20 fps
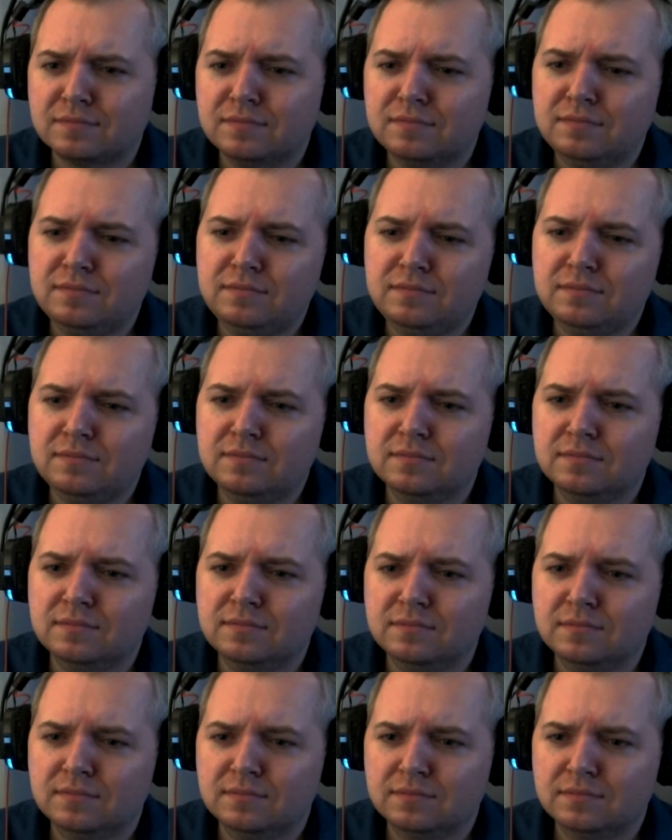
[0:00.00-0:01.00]

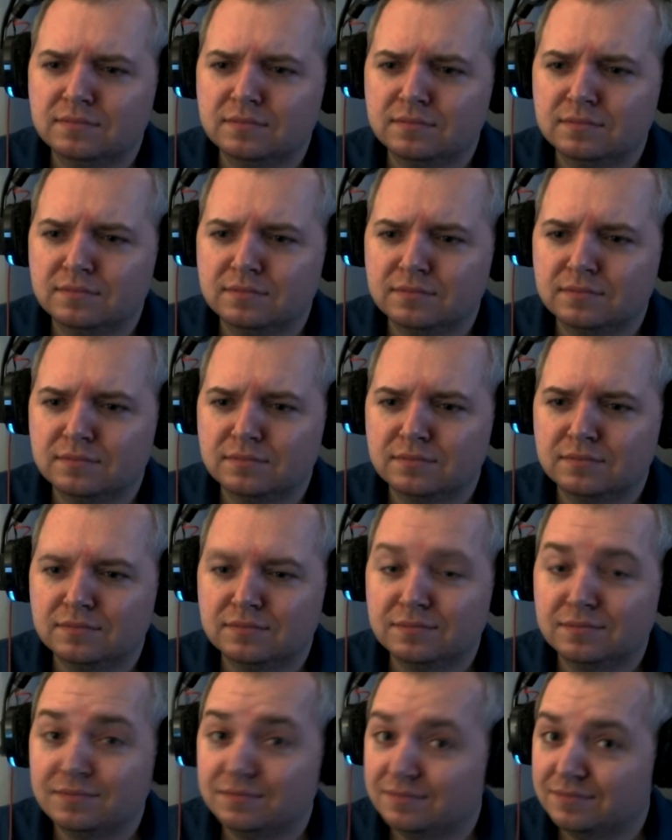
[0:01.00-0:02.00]

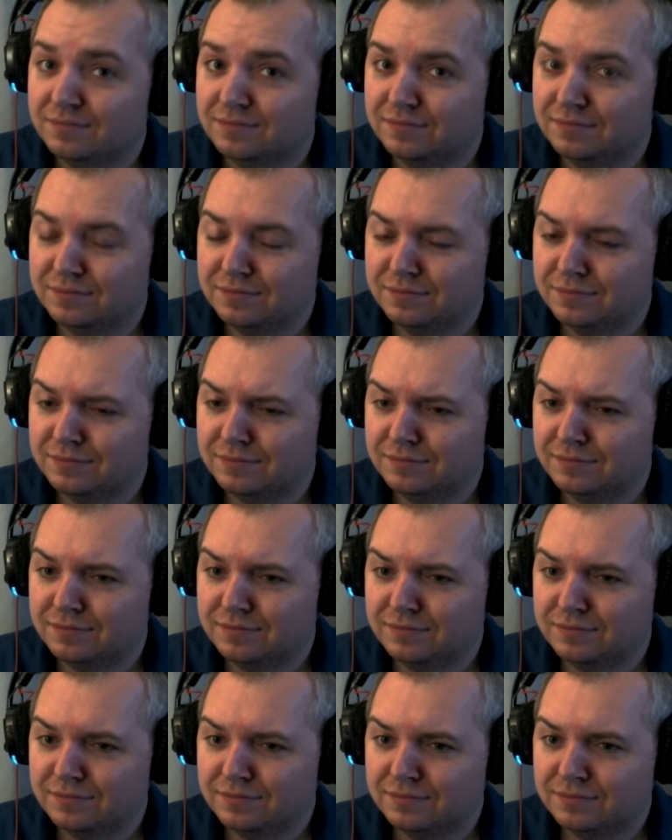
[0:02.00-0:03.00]

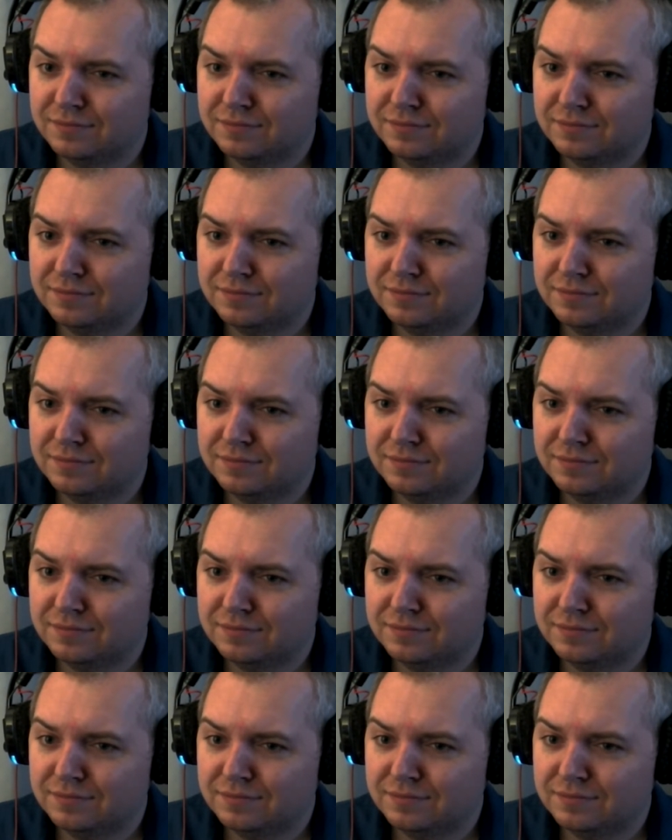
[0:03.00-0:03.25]
This person isn't speaking.